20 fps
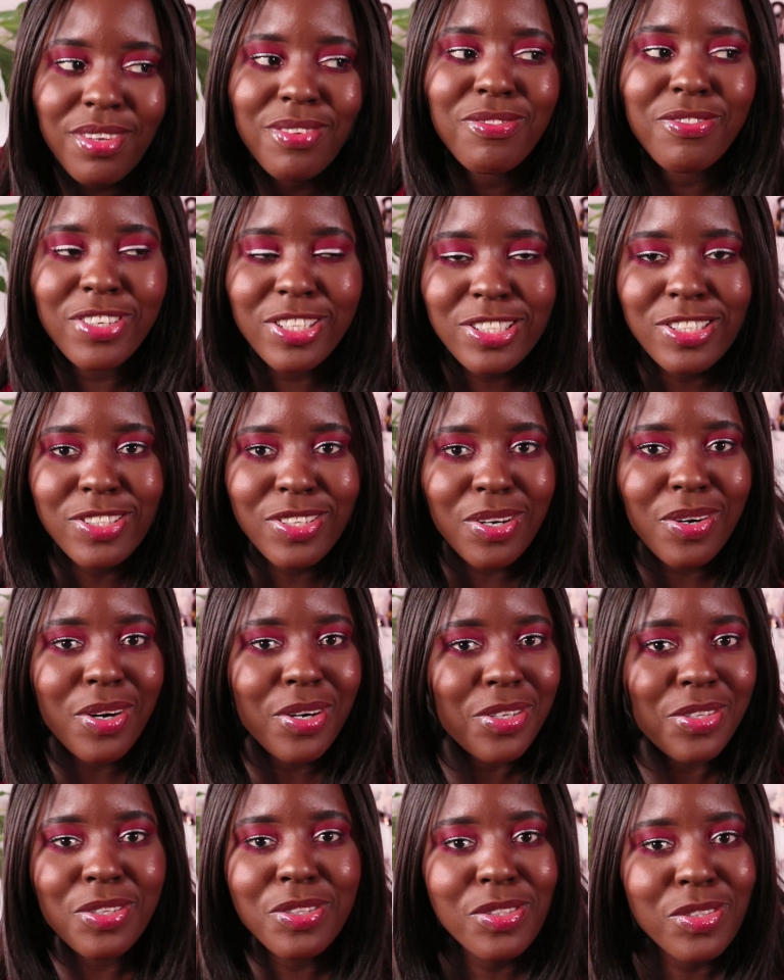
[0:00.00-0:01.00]
video
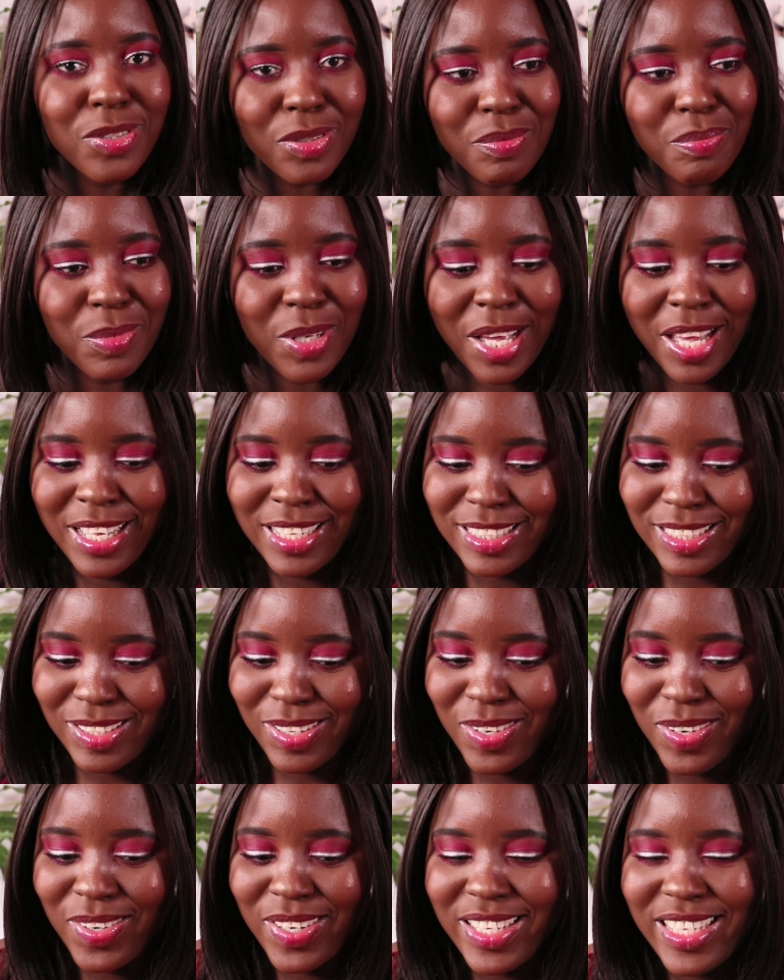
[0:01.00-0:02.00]
on youtube
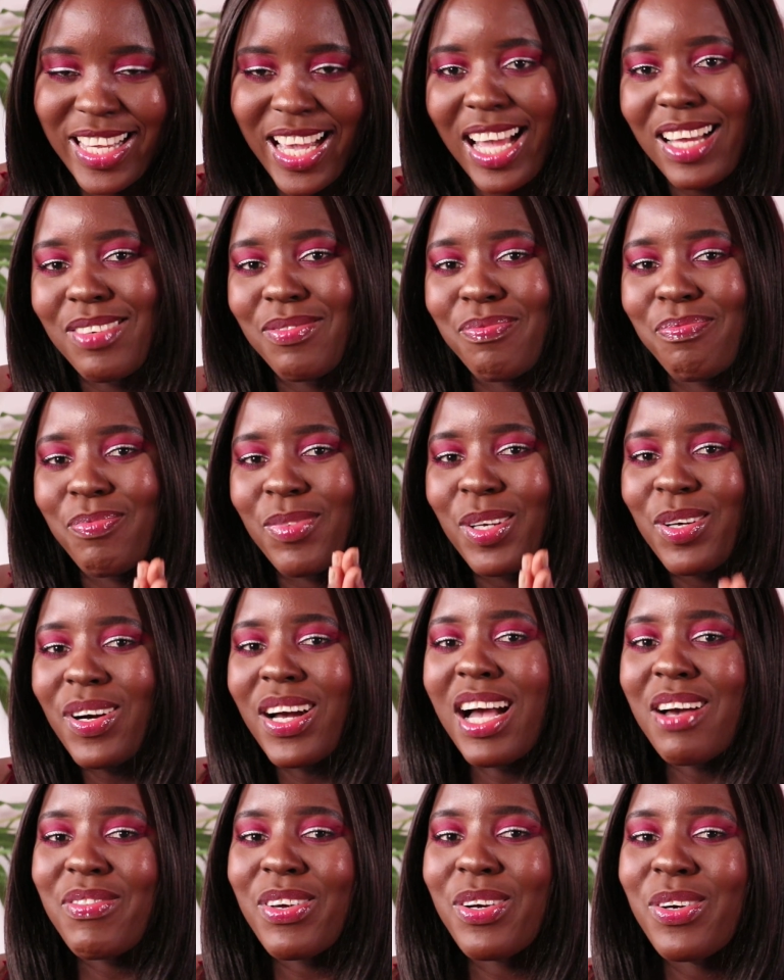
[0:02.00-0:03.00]
so yeah go
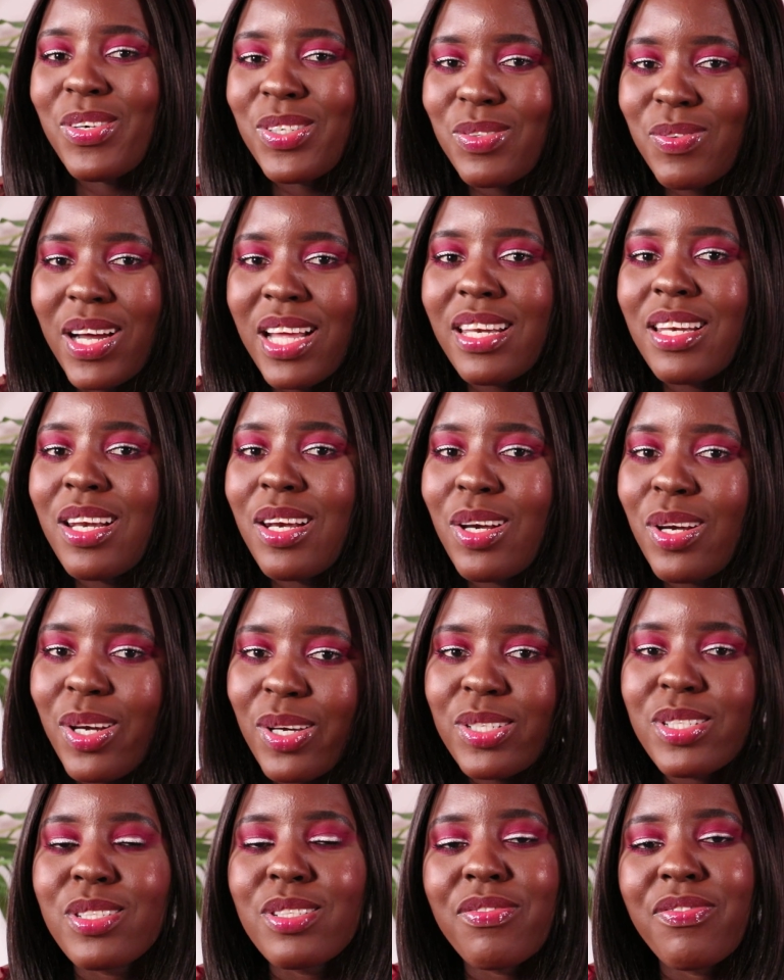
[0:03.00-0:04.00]
have a good one
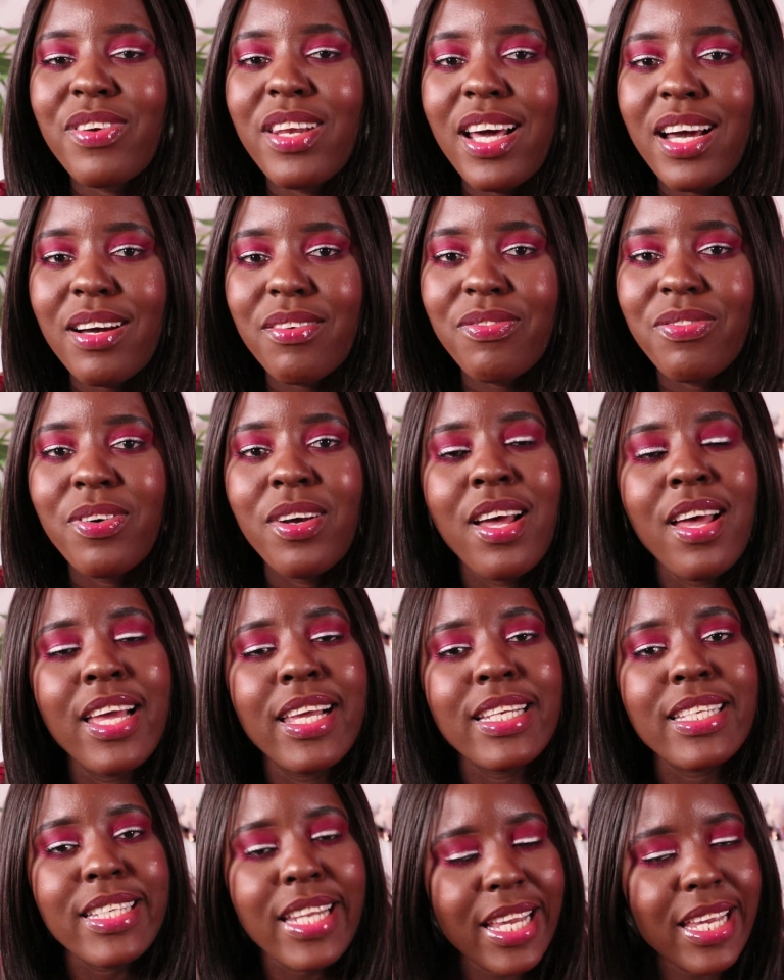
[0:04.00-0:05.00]
lots of love
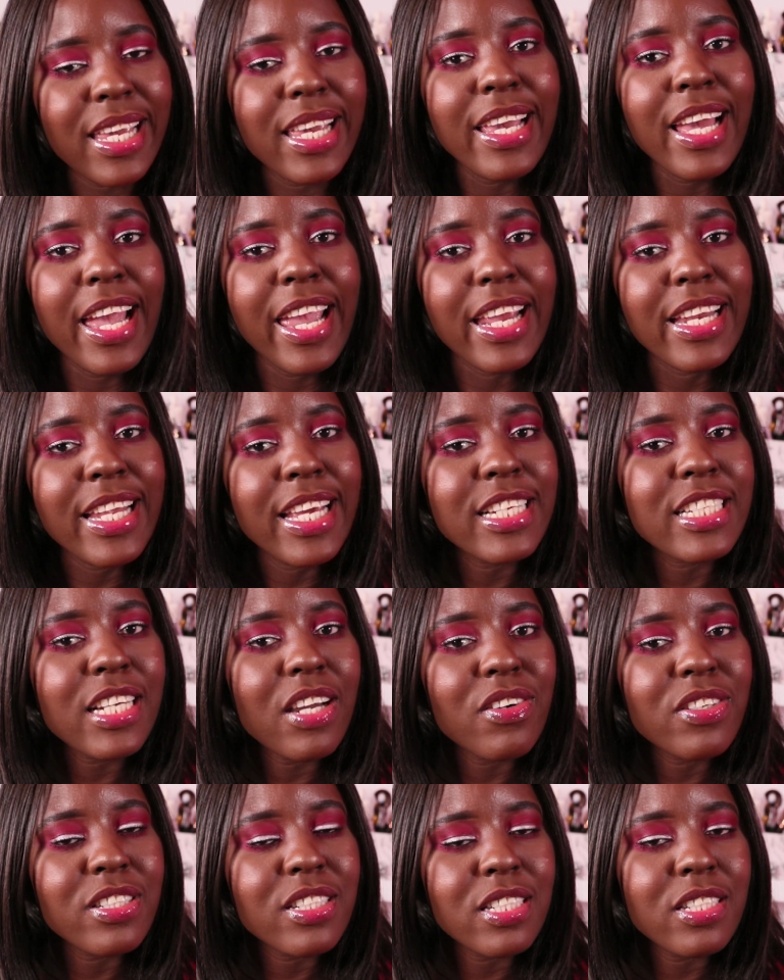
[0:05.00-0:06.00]
take care and i
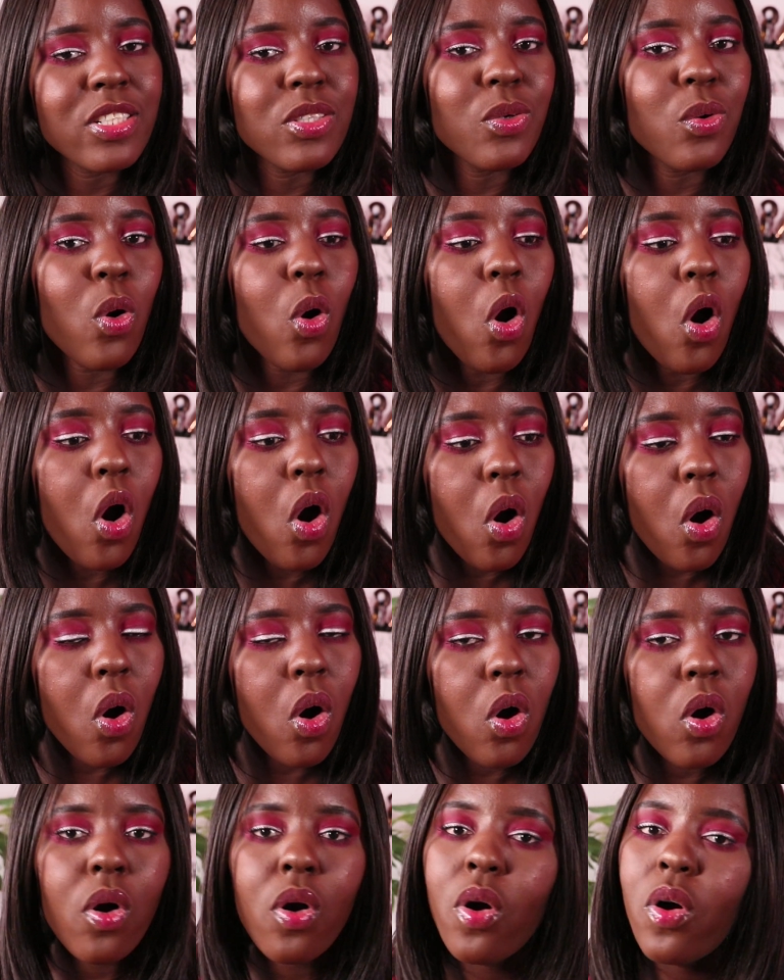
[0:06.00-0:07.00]
shall see you
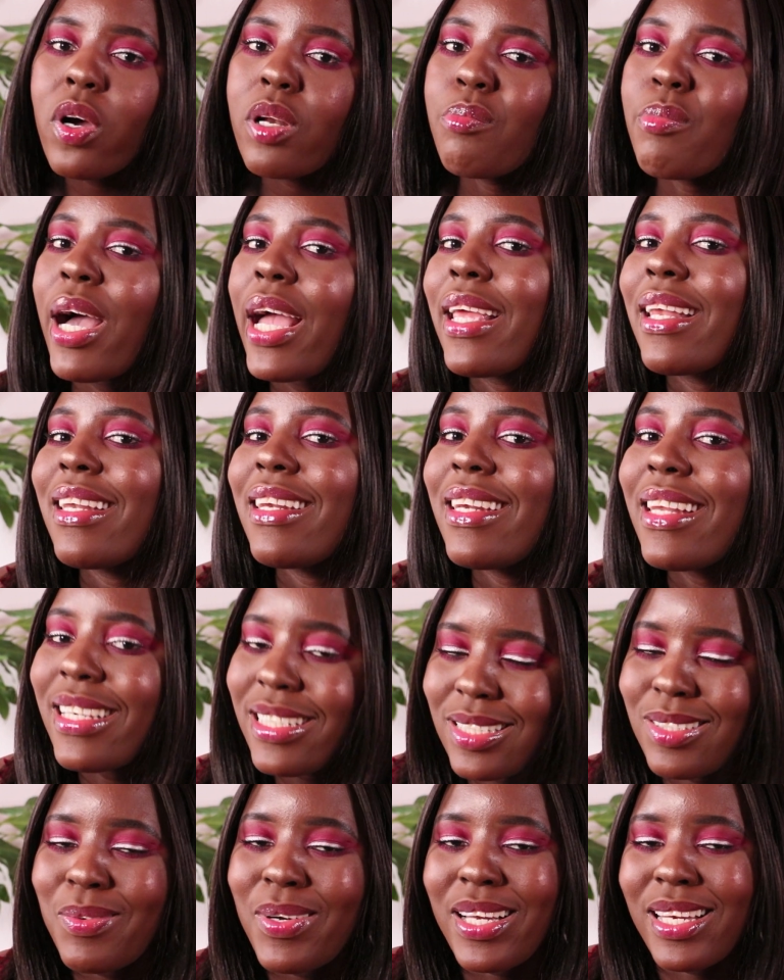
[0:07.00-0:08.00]
all on my
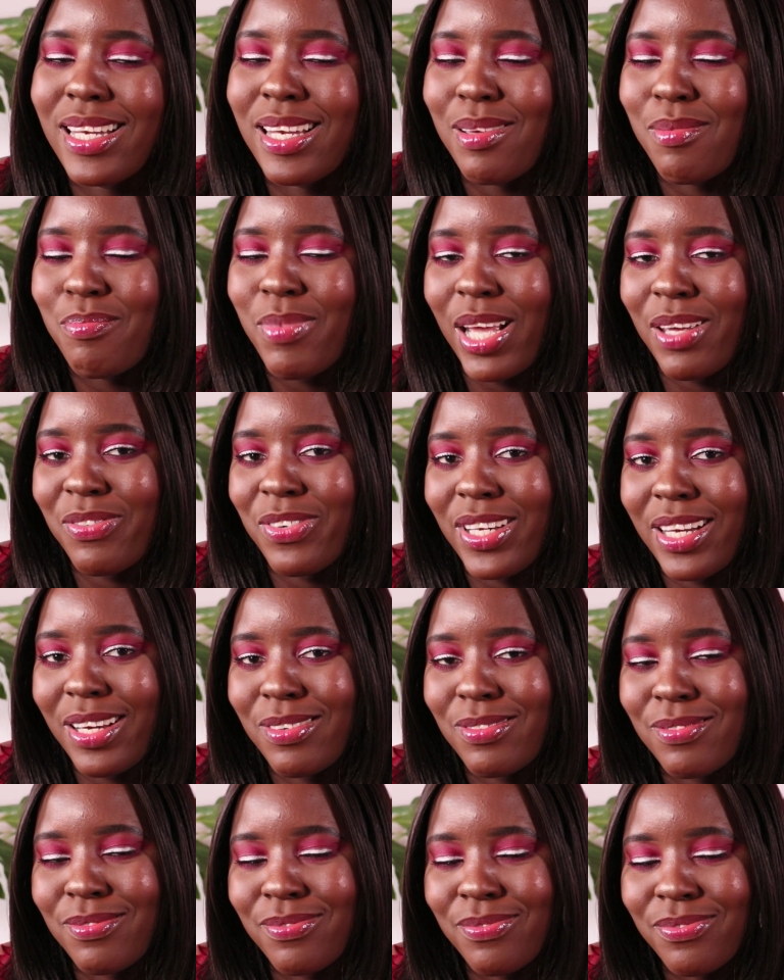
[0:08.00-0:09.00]
next one bye for now